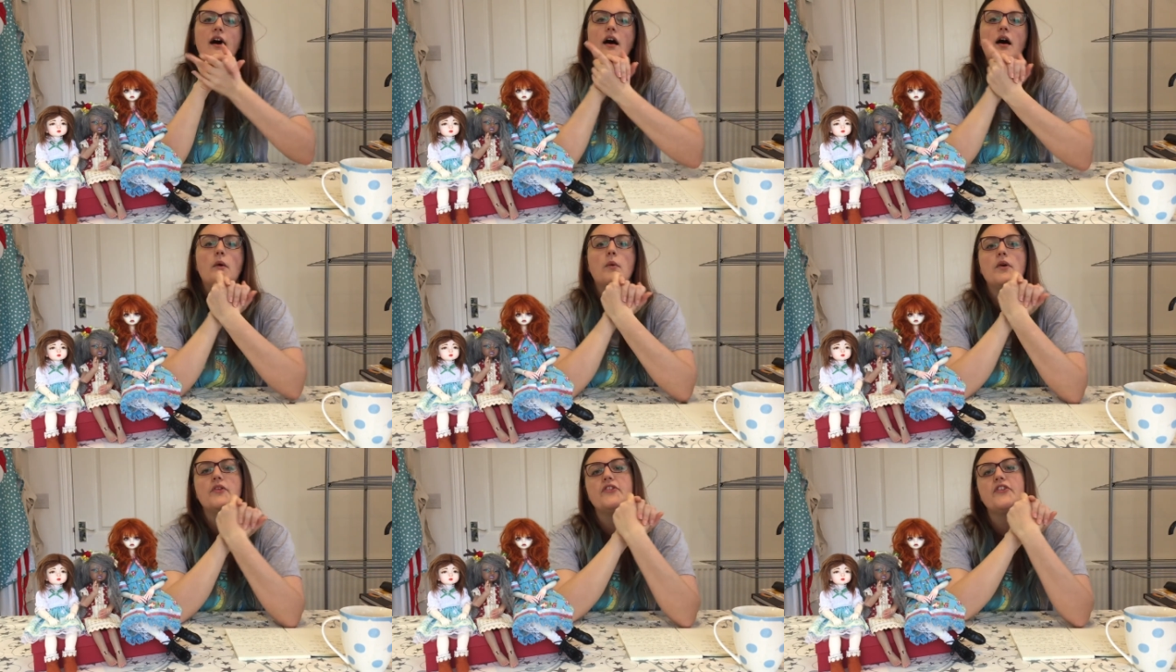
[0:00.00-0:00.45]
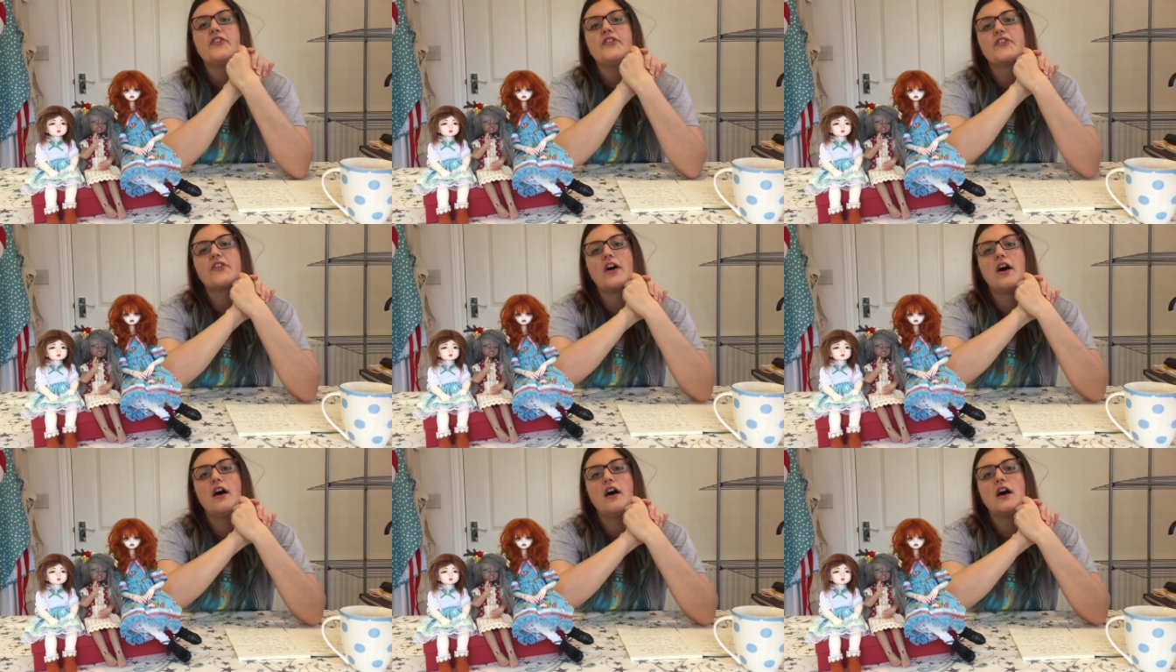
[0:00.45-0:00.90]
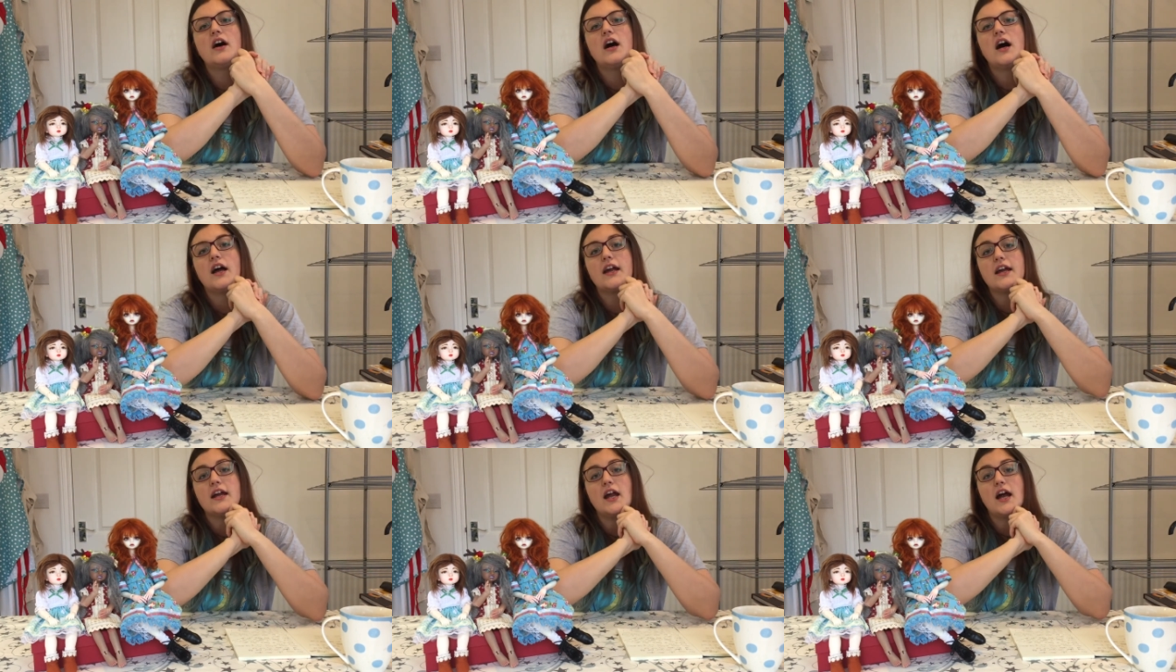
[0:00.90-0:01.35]
I want to start,
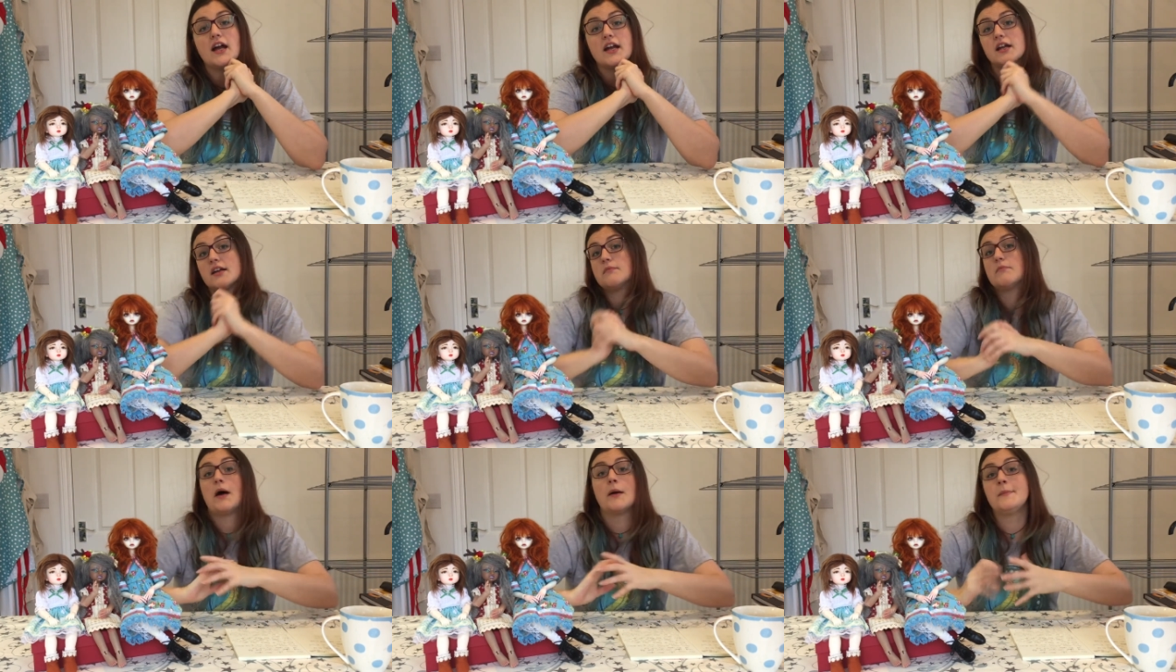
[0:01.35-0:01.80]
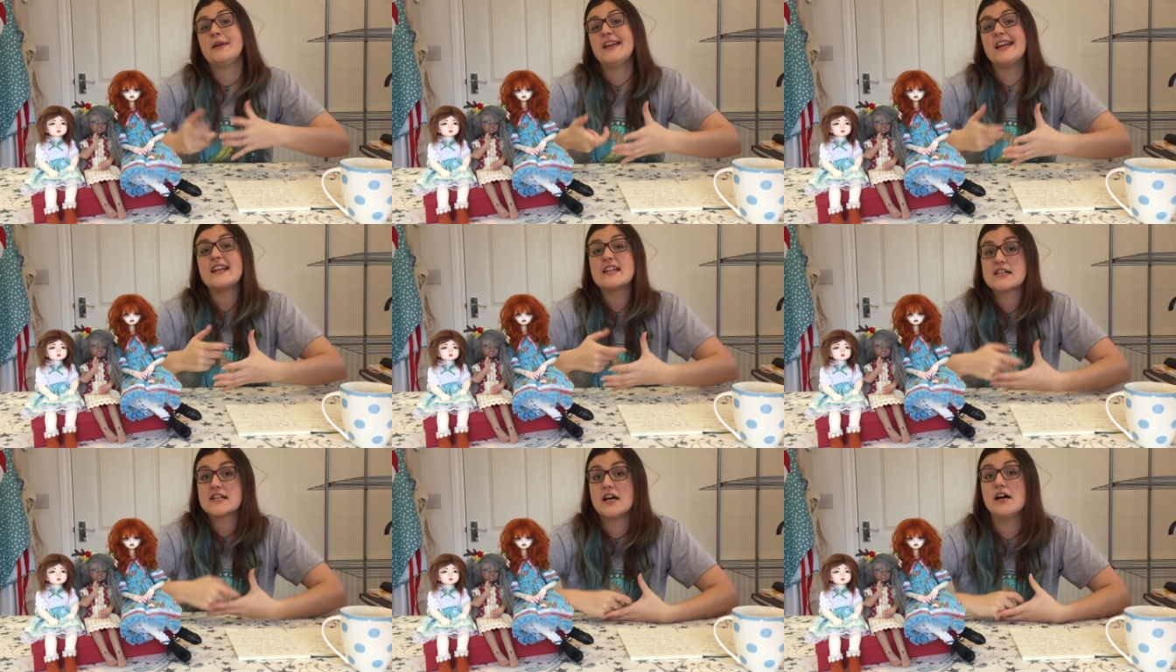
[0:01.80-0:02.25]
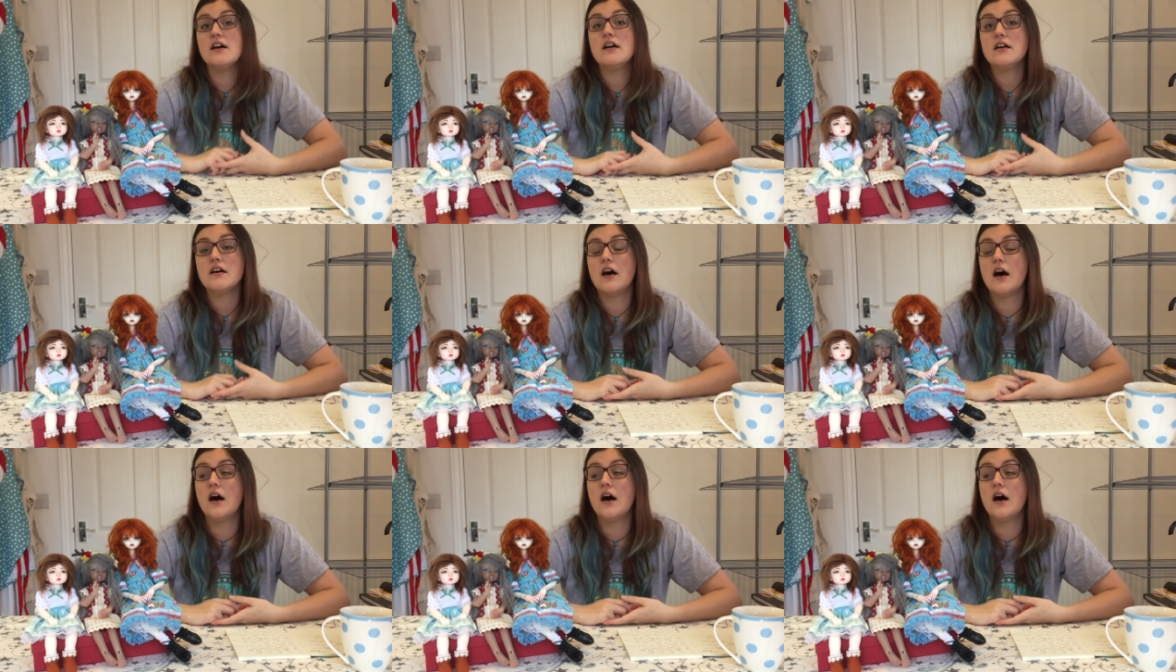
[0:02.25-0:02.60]
I'm a knitter,